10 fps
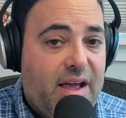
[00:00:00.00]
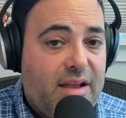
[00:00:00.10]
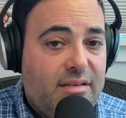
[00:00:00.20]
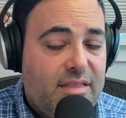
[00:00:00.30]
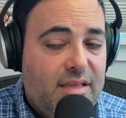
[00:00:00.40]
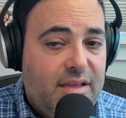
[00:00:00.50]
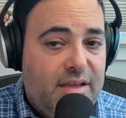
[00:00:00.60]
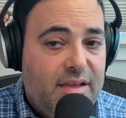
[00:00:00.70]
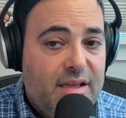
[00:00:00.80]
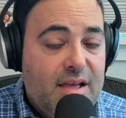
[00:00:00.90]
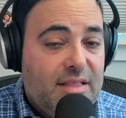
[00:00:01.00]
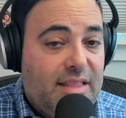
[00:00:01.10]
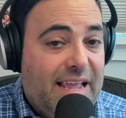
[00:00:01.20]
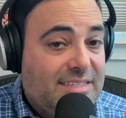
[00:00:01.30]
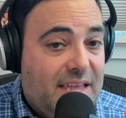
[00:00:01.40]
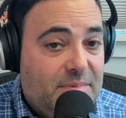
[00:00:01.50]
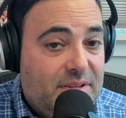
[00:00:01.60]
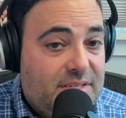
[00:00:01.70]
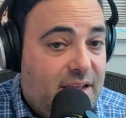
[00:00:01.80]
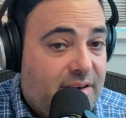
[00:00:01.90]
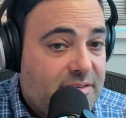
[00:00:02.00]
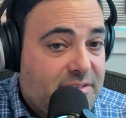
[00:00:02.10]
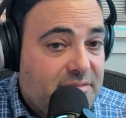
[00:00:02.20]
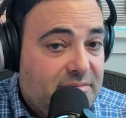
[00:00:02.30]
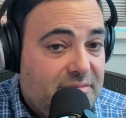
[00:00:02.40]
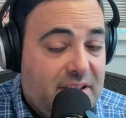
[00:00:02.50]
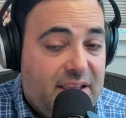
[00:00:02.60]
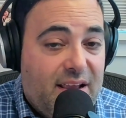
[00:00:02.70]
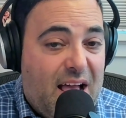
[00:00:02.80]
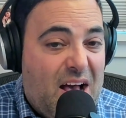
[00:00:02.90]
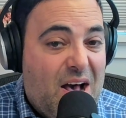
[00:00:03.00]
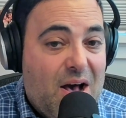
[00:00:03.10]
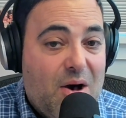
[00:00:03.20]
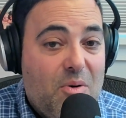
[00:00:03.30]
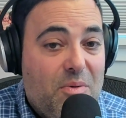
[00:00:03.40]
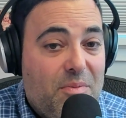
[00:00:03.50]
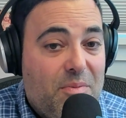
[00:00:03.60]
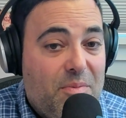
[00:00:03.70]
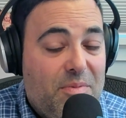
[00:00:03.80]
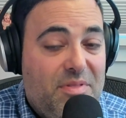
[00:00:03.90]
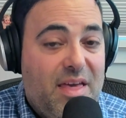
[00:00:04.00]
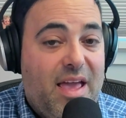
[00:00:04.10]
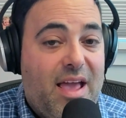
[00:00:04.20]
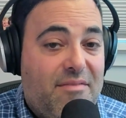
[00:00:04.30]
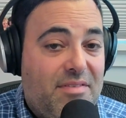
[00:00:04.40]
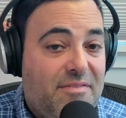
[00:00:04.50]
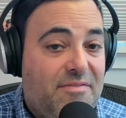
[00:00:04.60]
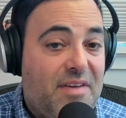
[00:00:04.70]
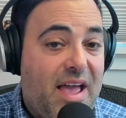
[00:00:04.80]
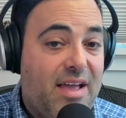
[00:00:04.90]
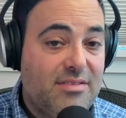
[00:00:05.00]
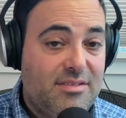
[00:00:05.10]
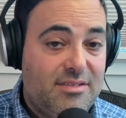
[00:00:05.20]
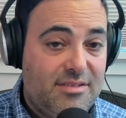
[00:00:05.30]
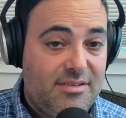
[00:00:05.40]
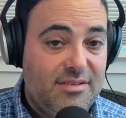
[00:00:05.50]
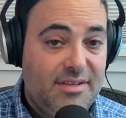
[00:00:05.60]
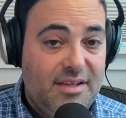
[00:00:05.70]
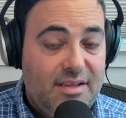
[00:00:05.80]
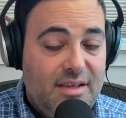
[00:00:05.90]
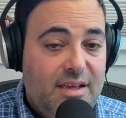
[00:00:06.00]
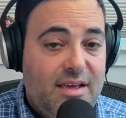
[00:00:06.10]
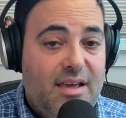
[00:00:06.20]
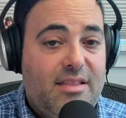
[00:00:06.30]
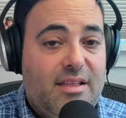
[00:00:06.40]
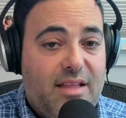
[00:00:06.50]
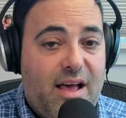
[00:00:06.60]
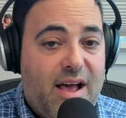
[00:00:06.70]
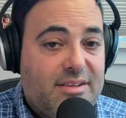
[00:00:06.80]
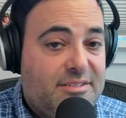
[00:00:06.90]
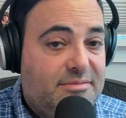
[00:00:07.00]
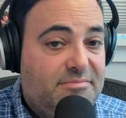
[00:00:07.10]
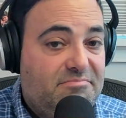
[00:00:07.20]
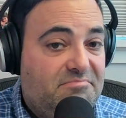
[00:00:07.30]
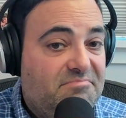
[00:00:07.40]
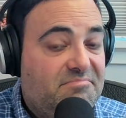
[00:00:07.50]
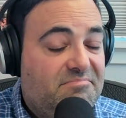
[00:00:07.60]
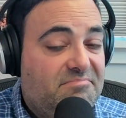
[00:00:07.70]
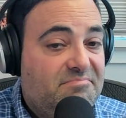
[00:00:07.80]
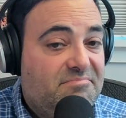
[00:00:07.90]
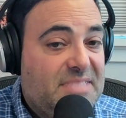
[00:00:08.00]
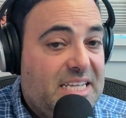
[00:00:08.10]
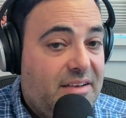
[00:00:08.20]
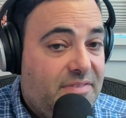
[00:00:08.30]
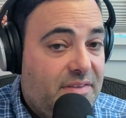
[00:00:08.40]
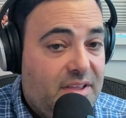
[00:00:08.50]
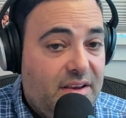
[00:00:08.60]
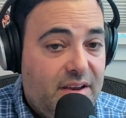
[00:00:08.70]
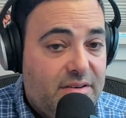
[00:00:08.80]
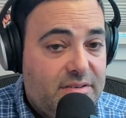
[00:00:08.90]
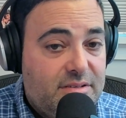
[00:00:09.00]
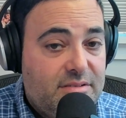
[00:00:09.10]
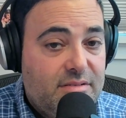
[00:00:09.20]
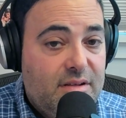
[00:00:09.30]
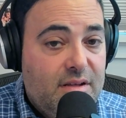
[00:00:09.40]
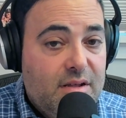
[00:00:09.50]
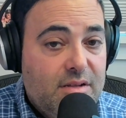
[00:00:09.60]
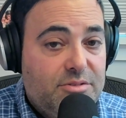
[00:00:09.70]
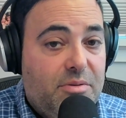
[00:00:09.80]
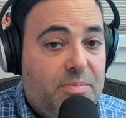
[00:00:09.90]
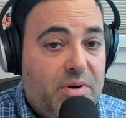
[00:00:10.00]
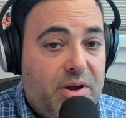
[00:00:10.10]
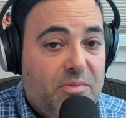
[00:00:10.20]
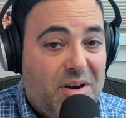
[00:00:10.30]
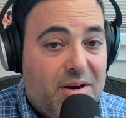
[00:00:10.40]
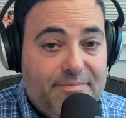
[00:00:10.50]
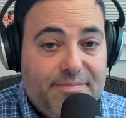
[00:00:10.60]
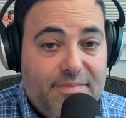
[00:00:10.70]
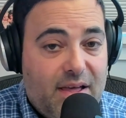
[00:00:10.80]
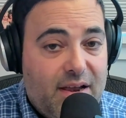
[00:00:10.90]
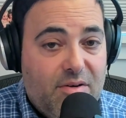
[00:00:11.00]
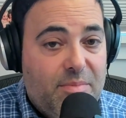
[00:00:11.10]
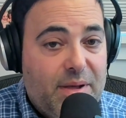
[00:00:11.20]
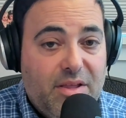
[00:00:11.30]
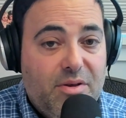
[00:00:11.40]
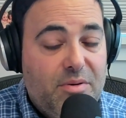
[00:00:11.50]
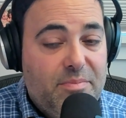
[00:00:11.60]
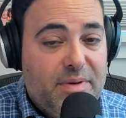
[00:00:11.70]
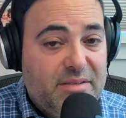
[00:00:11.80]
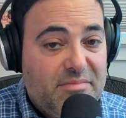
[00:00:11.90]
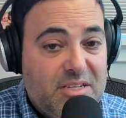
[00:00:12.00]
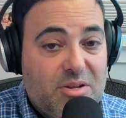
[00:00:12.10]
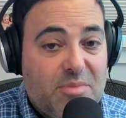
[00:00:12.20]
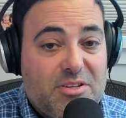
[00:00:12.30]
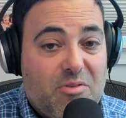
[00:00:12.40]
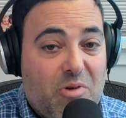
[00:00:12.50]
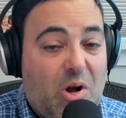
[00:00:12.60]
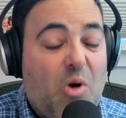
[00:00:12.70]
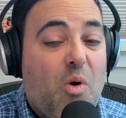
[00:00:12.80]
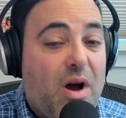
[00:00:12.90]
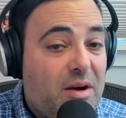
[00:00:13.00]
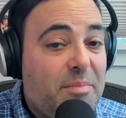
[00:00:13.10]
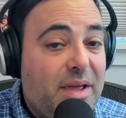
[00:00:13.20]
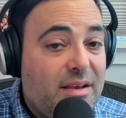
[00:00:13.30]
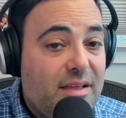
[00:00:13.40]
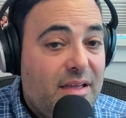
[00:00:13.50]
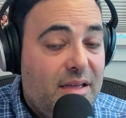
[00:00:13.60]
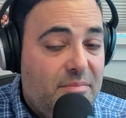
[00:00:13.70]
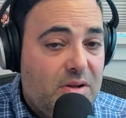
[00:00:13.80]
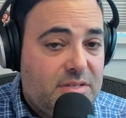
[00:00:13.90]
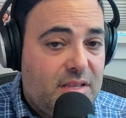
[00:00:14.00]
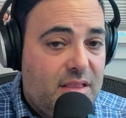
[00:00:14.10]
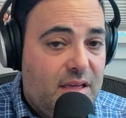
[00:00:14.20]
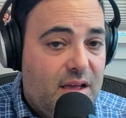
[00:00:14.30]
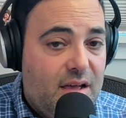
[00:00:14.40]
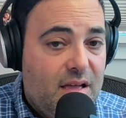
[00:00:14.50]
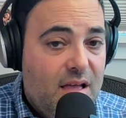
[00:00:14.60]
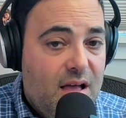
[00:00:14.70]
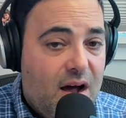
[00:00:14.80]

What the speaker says: at the landscape designers. Look at how they have advanced in the last 10, 15 years, to a point where, I don't know about you, but it's almost a requirement in most of the